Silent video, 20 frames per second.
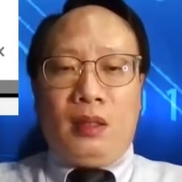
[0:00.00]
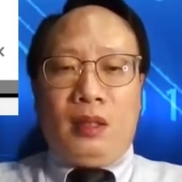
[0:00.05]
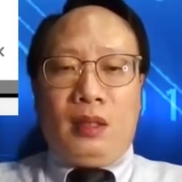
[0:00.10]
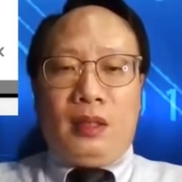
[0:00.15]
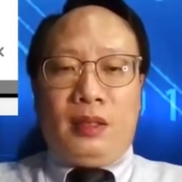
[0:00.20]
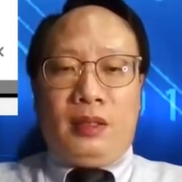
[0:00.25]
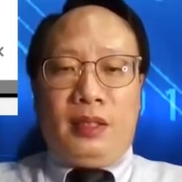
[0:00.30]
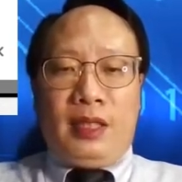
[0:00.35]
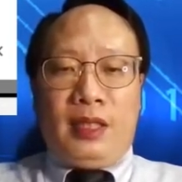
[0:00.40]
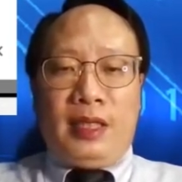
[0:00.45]

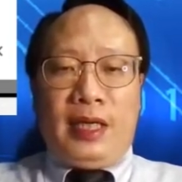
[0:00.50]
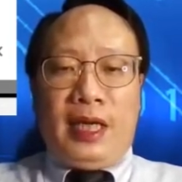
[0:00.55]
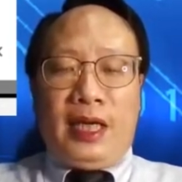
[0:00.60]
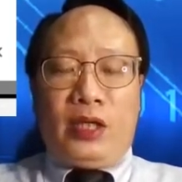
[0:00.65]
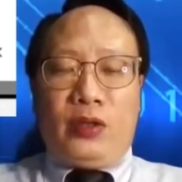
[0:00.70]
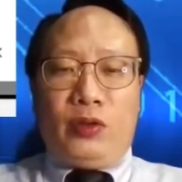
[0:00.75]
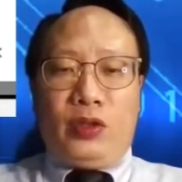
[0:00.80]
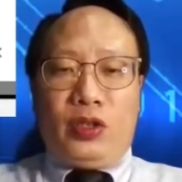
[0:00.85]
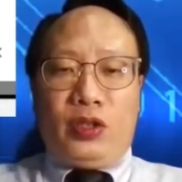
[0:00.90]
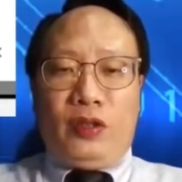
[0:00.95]
Data
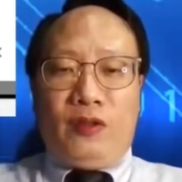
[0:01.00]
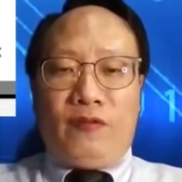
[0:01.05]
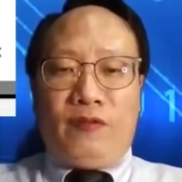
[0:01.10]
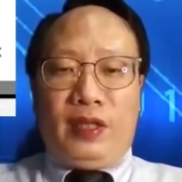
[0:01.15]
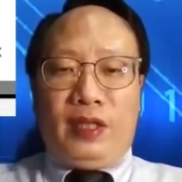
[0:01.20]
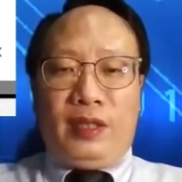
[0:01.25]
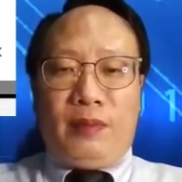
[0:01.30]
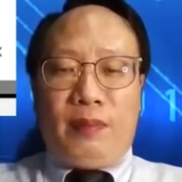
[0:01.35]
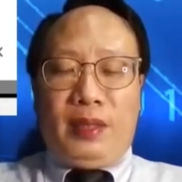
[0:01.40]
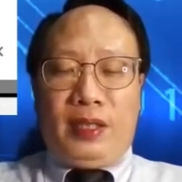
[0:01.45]
acquisition
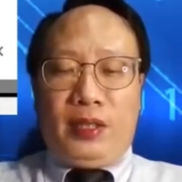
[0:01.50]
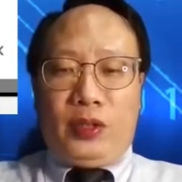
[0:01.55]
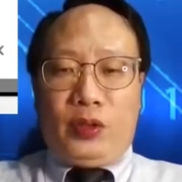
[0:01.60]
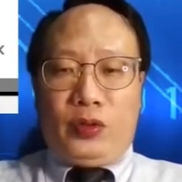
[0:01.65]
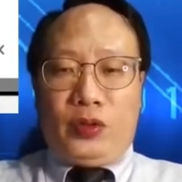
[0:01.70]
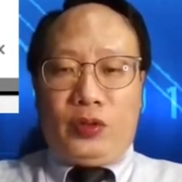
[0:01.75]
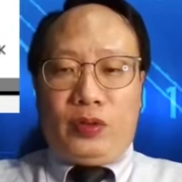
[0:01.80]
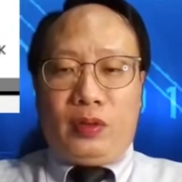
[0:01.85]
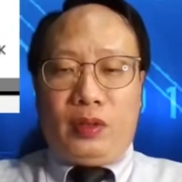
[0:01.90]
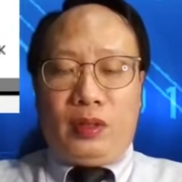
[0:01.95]

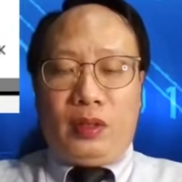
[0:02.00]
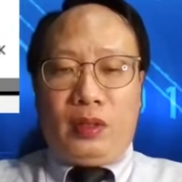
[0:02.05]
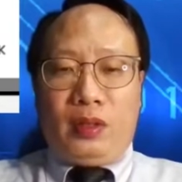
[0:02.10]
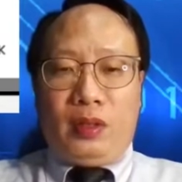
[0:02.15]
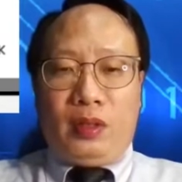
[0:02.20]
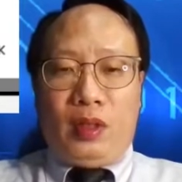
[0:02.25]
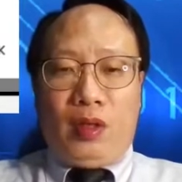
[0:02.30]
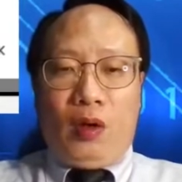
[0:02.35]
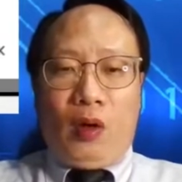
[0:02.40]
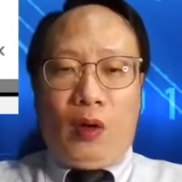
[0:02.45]
fundamentals,
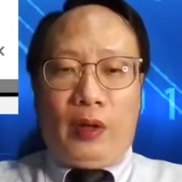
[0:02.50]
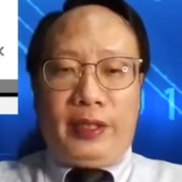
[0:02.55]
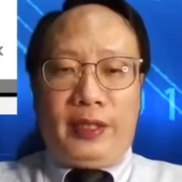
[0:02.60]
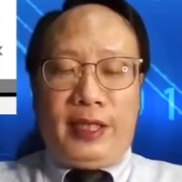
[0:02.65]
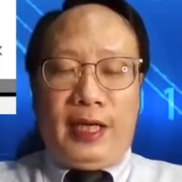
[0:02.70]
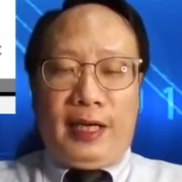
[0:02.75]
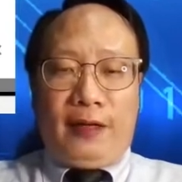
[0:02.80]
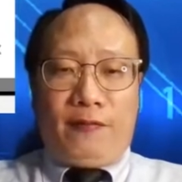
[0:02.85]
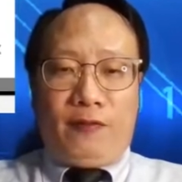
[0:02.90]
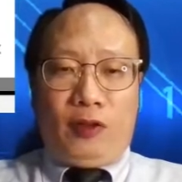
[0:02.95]
or
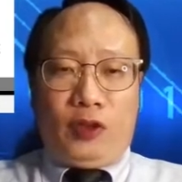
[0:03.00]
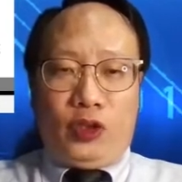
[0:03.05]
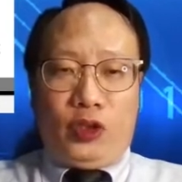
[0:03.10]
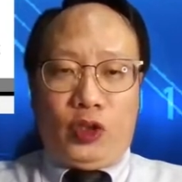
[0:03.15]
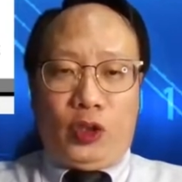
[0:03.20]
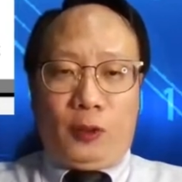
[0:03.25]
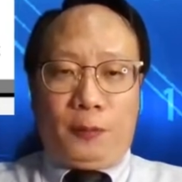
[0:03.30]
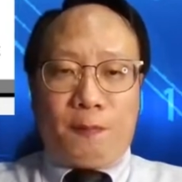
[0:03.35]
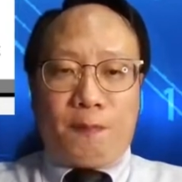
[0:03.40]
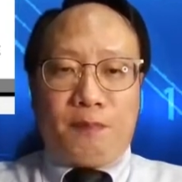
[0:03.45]
DAQ for
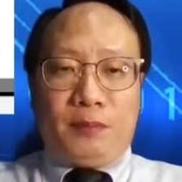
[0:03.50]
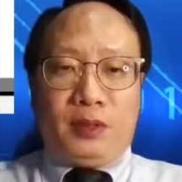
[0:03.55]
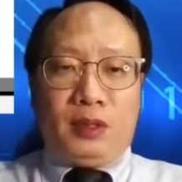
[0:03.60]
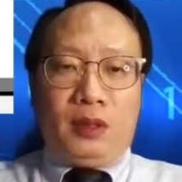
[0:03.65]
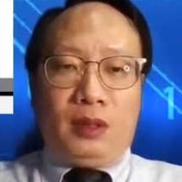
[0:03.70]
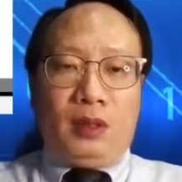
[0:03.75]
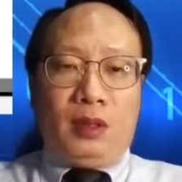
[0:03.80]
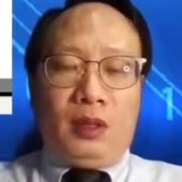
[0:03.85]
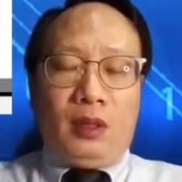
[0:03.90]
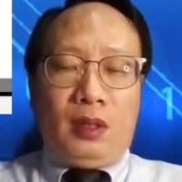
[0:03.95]
short.
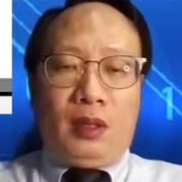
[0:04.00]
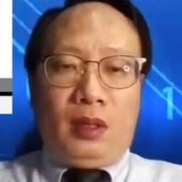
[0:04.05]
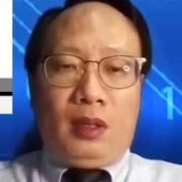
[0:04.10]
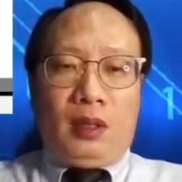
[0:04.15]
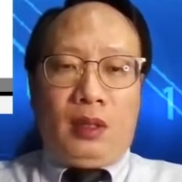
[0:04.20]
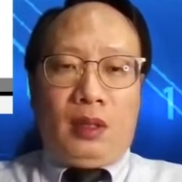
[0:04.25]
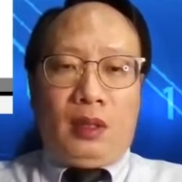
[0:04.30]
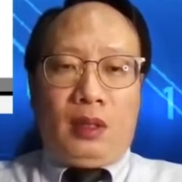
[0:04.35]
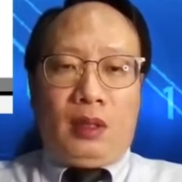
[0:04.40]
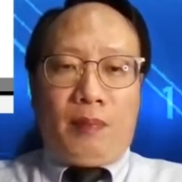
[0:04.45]

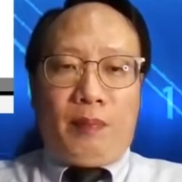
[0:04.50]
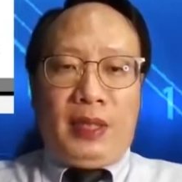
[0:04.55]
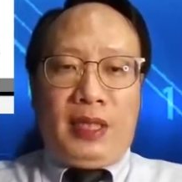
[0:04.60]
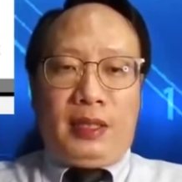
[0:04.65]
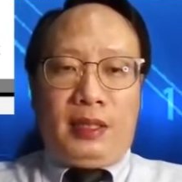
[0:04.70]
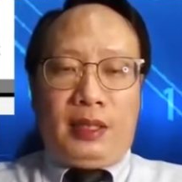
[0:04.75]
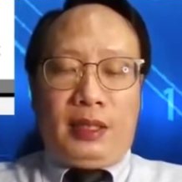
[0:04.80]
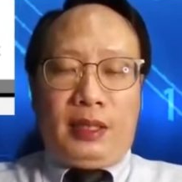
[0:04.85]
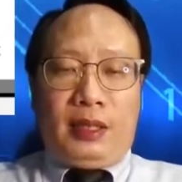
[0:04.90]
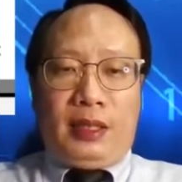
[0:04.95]

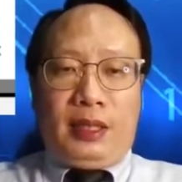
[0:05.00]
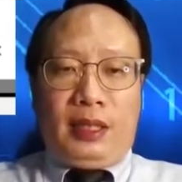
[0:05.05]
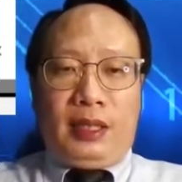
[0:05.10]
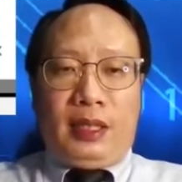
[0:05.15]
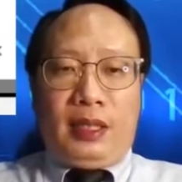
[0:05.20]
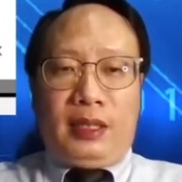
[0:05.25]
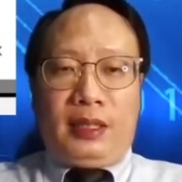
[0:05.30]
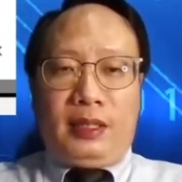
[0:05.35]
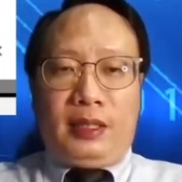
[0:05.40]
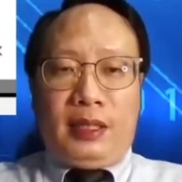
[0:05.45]
Basically,
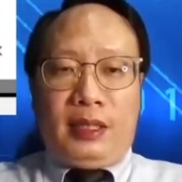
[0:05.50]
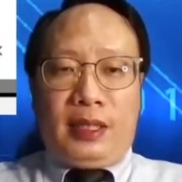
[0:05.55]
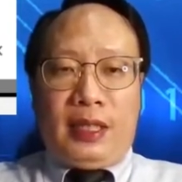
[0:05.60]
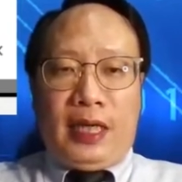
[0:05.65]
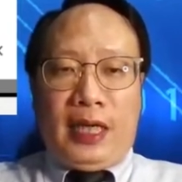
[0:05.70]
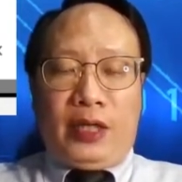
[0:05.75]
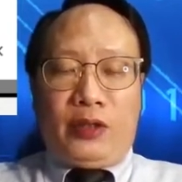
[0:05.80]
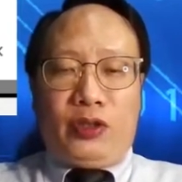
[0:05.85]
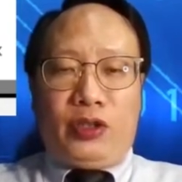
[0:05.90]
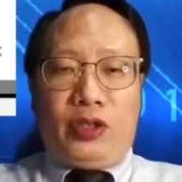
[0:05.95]
a data
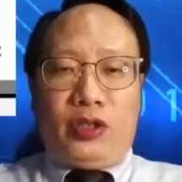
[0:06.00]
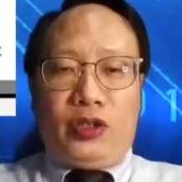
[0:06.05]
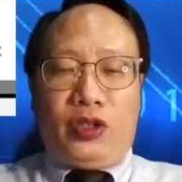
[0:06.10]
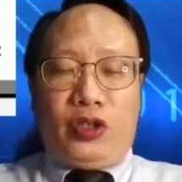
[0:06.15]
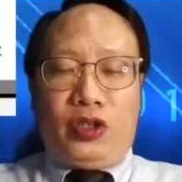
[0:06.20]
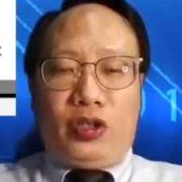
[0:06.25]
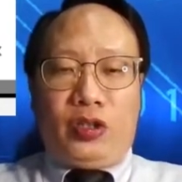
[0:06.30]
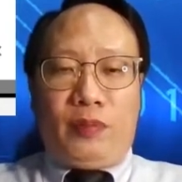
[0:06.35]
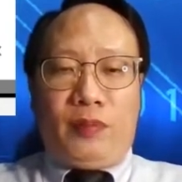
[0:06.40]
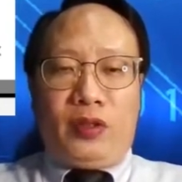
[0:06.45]
acquisition
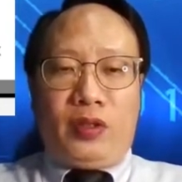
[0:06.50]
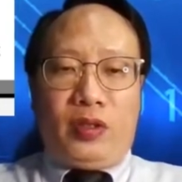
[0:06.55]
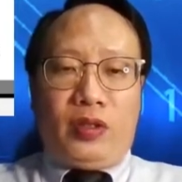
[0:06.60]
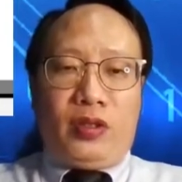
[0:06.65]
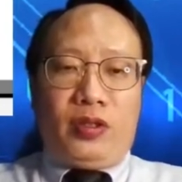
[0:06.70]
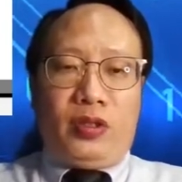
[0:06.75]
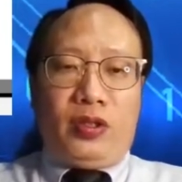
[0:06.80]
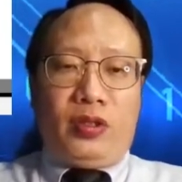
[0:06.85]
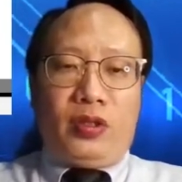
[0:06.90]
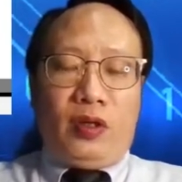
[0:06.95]
system
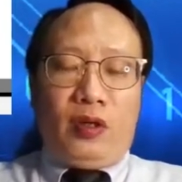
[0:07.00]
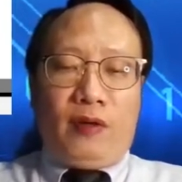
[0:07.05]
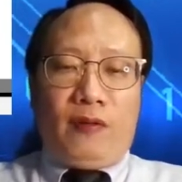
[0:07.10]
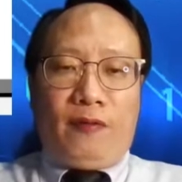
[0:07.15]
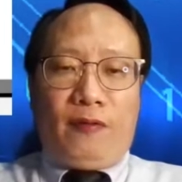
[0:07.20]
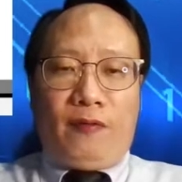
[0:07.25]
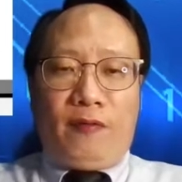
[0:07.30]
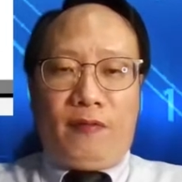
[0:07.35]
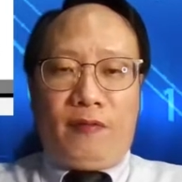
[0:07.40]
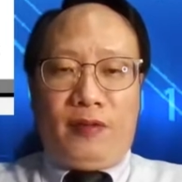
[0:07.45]
consists of
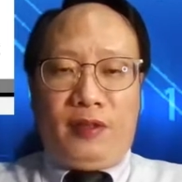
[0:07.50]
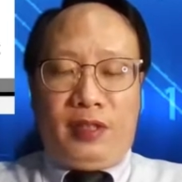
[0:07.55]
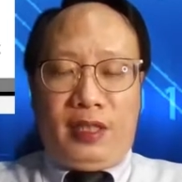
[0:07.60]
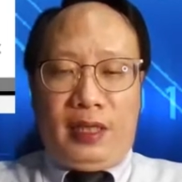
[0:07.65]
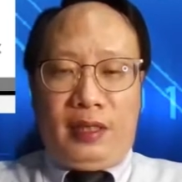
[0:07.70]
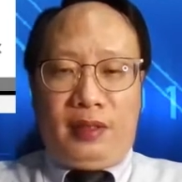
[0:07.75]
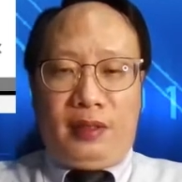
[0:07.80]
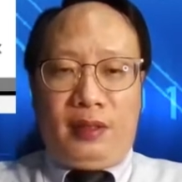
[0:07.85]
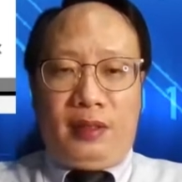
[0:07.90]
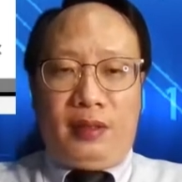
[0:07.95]

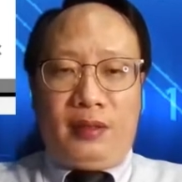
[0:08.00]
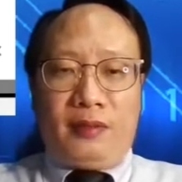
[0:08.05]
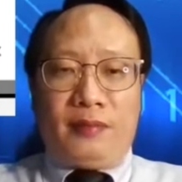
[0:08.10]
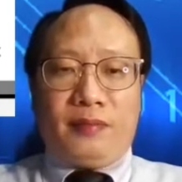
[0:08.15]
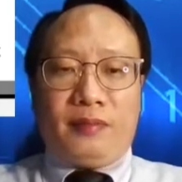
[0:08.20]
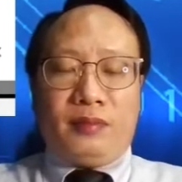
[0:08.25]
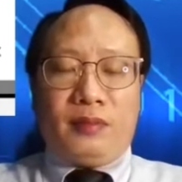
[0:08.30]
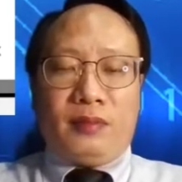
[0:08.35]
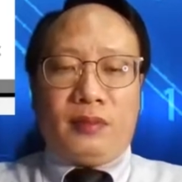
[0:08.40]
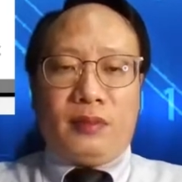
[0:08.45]
sensors,
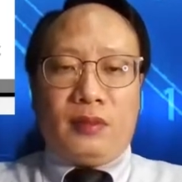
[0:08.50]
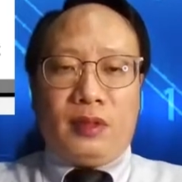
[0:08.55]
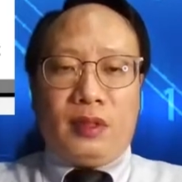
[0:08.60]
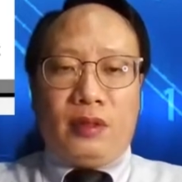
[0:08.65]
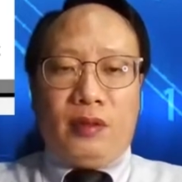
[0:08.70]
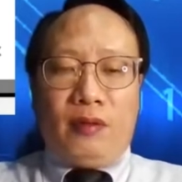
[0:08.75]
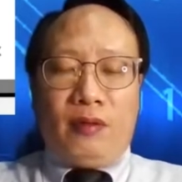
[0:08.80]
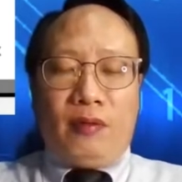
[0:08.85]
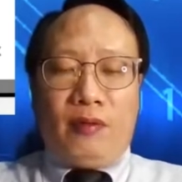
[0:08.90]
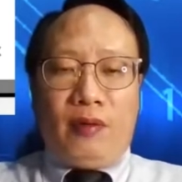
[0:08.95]

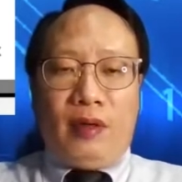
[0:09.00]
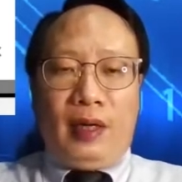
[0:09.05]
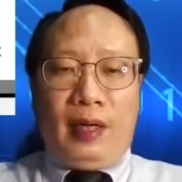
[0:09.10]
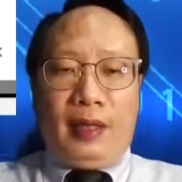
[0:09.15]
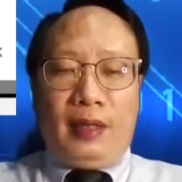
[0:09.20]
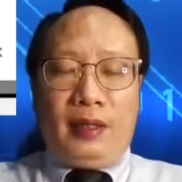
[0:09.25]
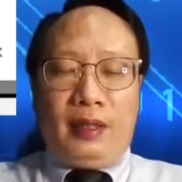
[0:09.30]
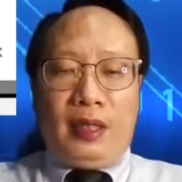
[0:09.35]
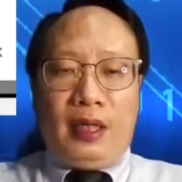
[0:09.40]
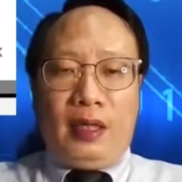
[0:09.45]

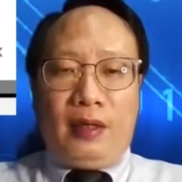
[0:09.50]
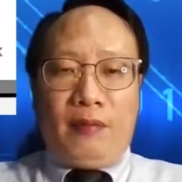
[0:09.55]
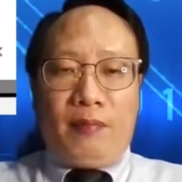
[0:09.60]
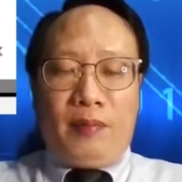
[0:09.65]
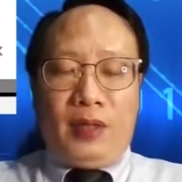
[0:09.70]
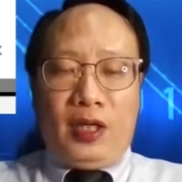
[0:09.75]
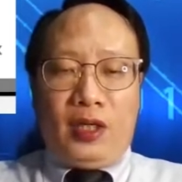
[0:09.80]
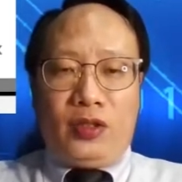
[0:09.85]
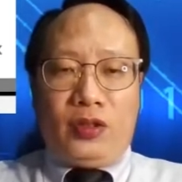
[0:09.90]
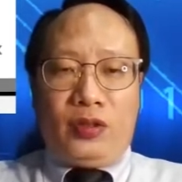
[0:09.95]
right, that
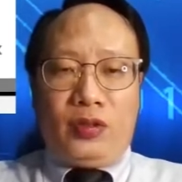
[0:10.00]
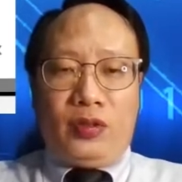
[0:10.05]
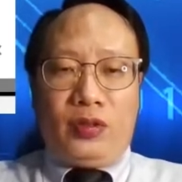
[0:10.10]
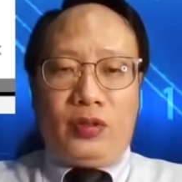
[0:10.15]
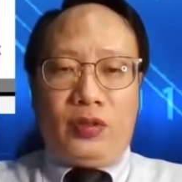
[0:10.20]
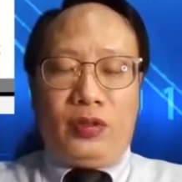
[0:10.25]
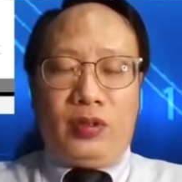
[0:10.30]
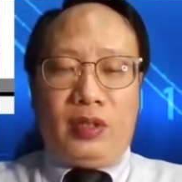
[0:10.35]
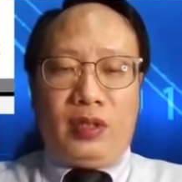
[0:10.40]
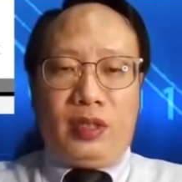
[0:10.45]

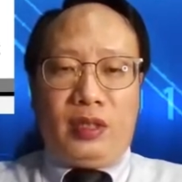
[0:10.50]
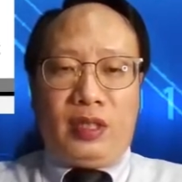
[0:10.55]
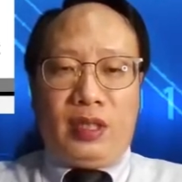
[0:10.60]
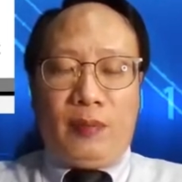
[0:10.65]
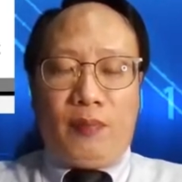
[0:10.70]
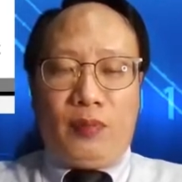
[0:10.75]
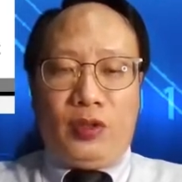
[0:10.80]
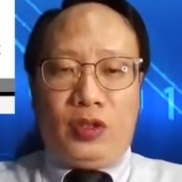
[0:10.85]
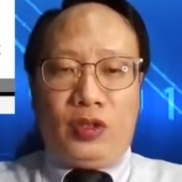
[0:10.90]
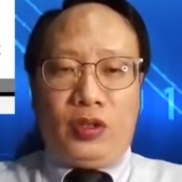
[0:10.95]
measures
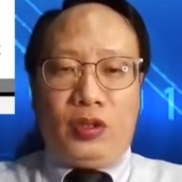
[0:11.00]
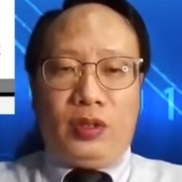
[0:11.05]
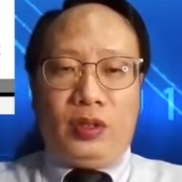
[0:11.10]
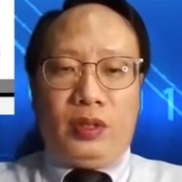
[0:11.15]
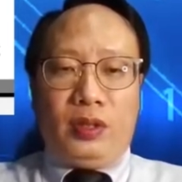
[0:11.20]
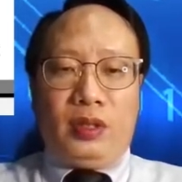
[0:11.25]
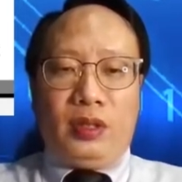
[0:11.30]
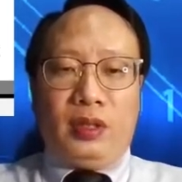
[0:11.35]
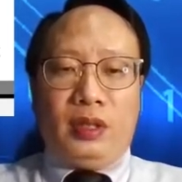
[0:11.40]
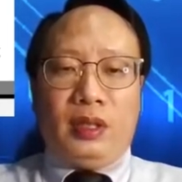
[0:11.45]

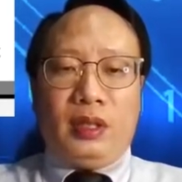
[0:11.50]
temperature,